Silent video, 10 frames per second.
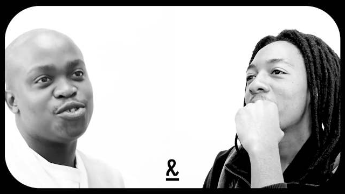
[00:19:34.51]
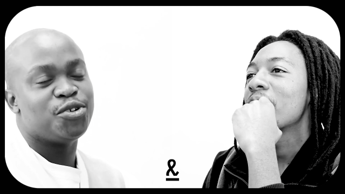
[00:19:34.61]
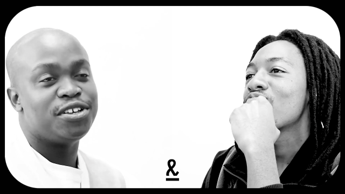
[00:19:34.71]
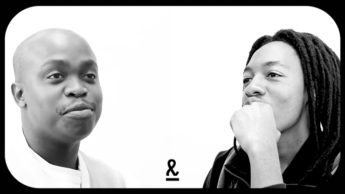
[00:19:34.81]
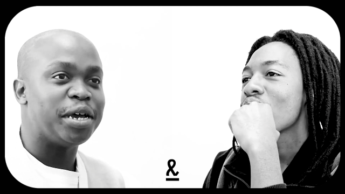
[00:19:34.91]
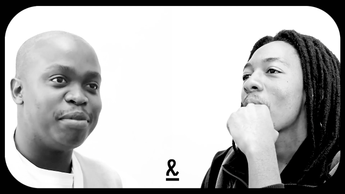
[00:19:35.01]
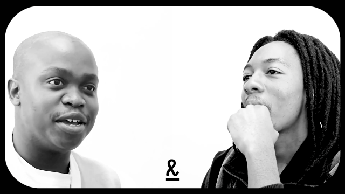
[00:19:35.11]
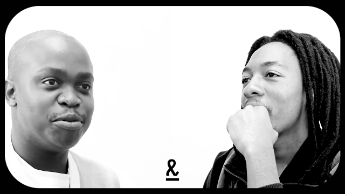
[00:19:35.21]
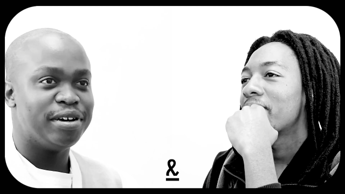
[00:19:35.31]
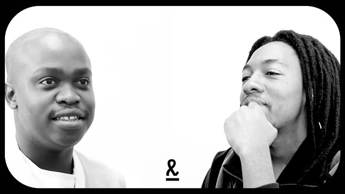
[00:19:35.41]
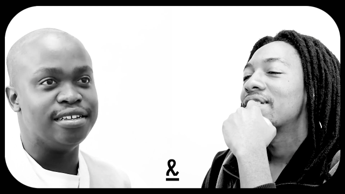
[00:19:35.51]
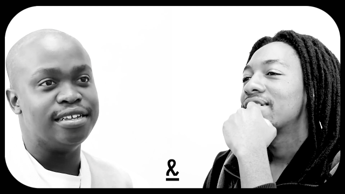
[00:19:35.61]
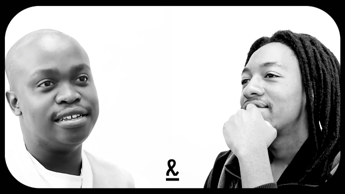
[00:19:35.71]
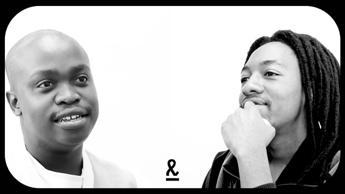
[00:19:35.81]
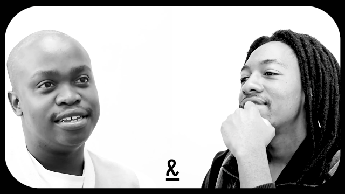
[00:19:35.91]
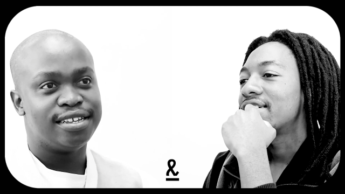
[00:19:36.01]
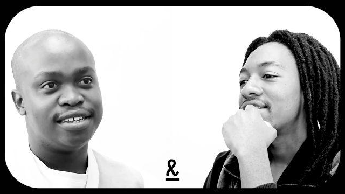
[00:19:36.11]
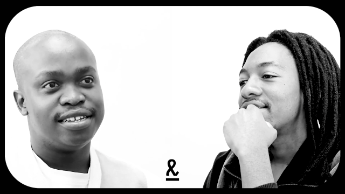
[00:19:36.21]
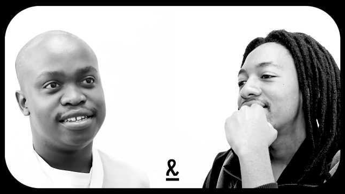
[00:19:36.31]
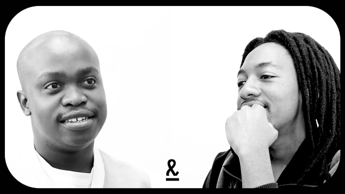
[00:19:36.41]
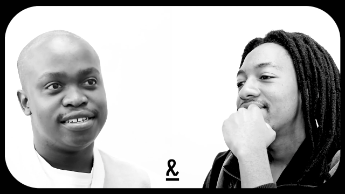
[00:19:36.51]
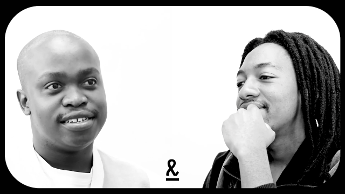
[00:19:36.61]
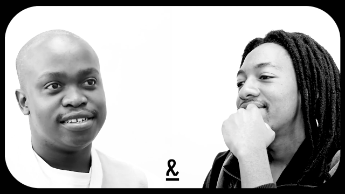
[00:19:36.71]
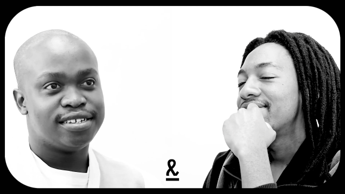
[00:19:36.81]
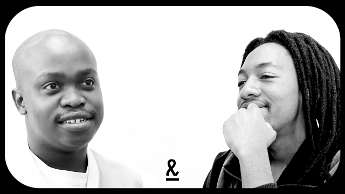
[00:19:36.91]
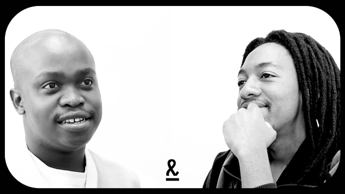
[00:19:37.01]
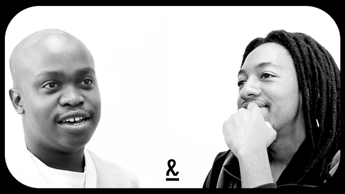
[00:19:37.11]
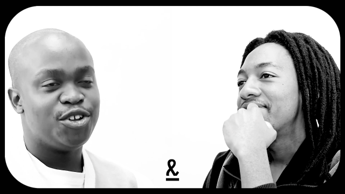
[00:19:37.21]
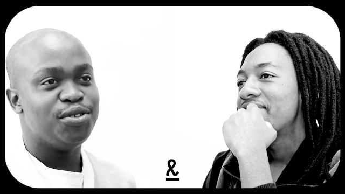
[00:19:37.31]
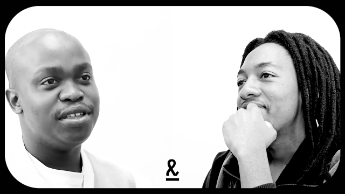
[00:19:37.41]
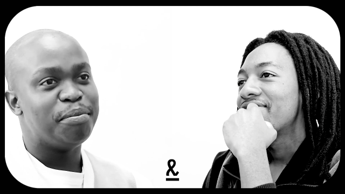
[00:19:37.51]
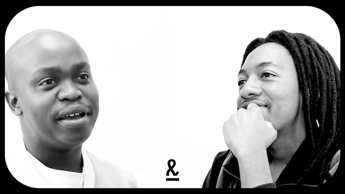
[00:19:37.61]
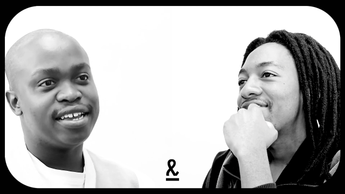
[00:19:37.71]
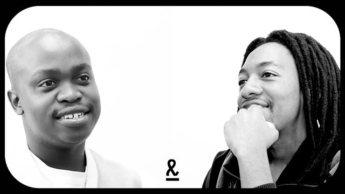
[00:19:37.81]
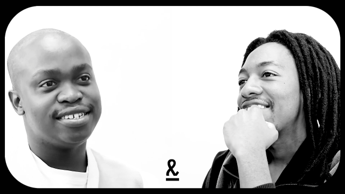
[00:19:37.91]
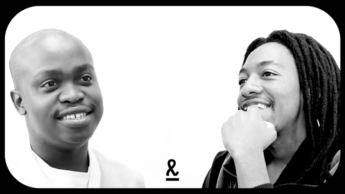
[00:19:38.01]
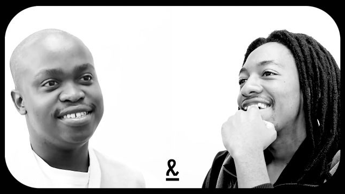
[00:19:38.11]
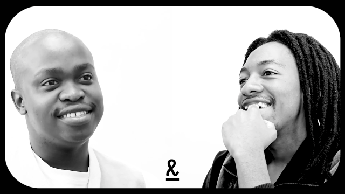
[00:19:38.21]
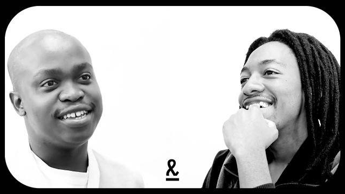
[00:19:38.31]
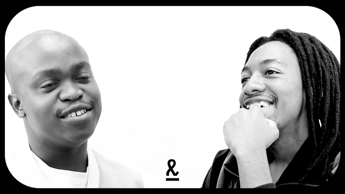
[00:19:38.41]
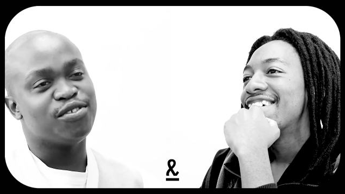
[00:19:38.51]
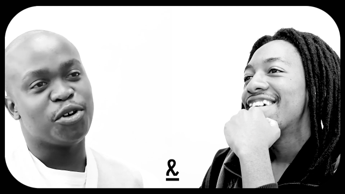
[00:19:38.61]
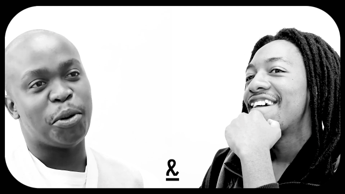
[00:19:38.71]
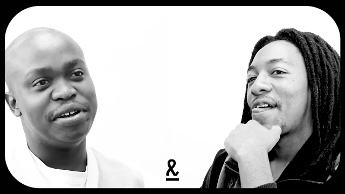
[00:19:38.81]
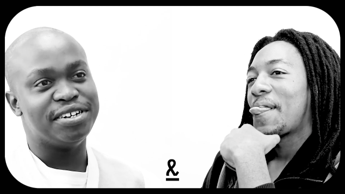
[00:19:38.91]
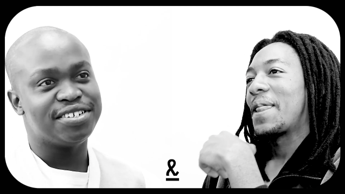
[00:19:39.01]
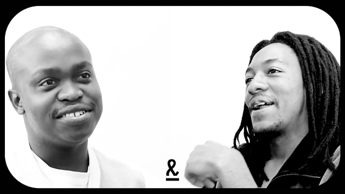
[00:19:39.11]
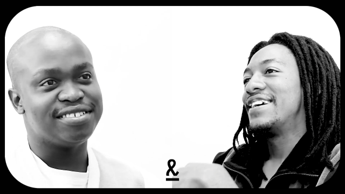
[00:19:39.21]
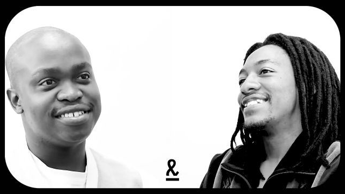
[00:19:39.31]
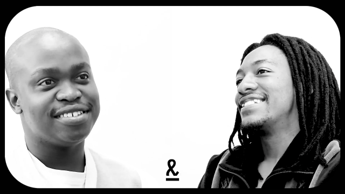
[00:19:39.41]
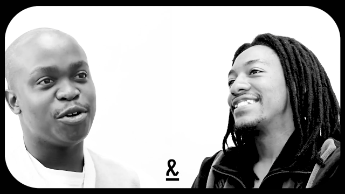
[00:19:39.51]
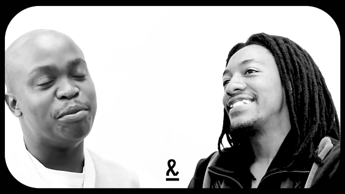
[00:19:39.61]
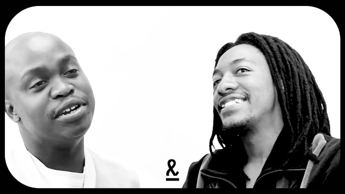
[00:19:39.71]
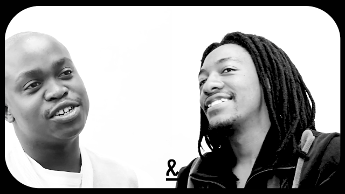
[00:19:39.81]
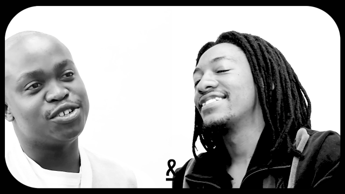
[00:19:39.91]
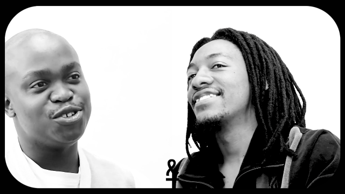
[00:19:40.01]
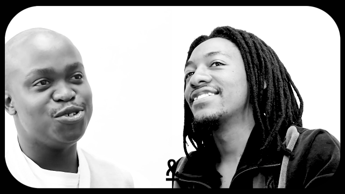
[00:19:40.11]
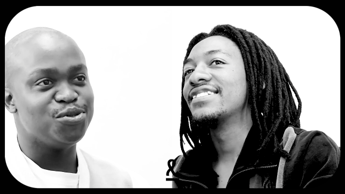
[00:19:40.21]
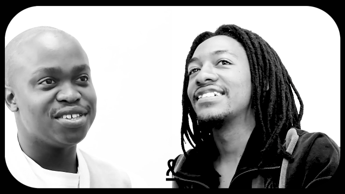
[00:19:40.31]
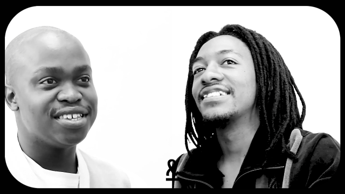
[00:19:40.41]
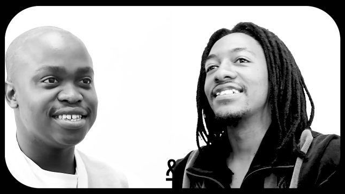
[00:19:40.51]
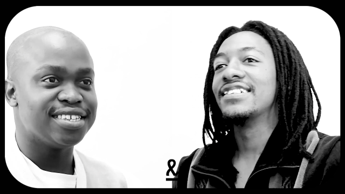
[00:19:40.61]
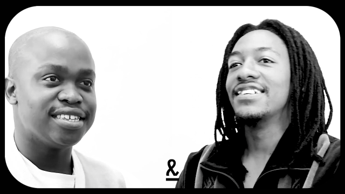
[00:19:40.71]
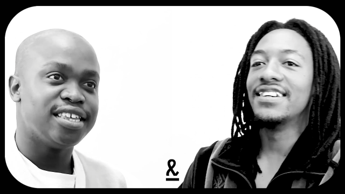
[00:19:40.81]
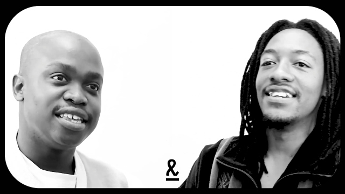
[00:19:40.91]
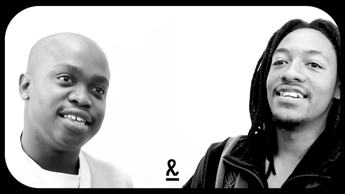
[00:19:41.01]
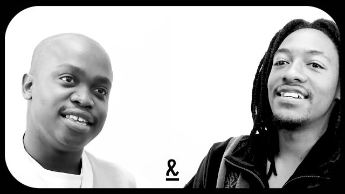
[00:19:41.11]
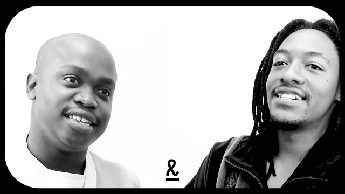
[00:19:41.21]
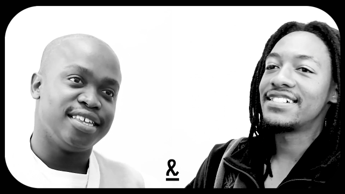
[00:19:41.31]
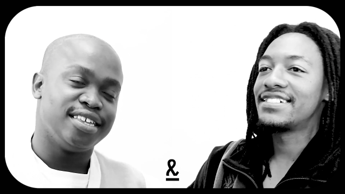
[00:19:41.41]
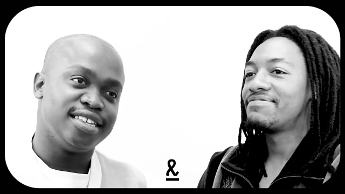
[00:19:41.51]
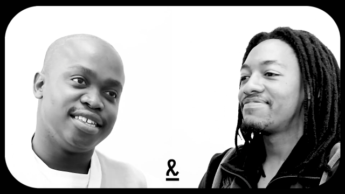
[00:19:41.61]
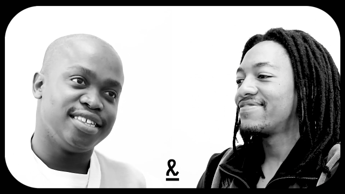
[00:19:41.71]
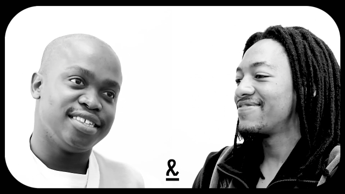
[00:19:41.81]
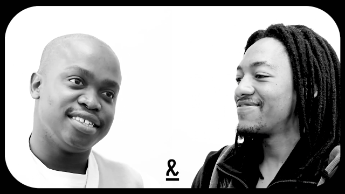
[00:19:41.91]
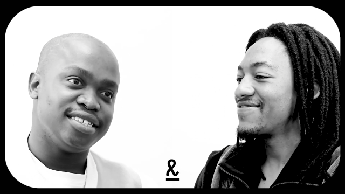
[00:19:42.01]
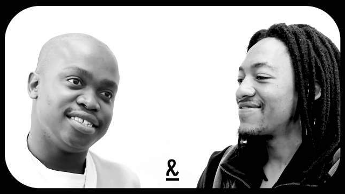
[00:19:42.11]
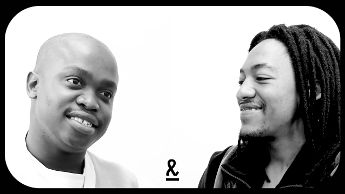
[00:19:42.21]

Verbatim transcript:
Speaker 1: a story inspired by your mother. Yeah. How do you then package these things for commercials, commercial use? Um.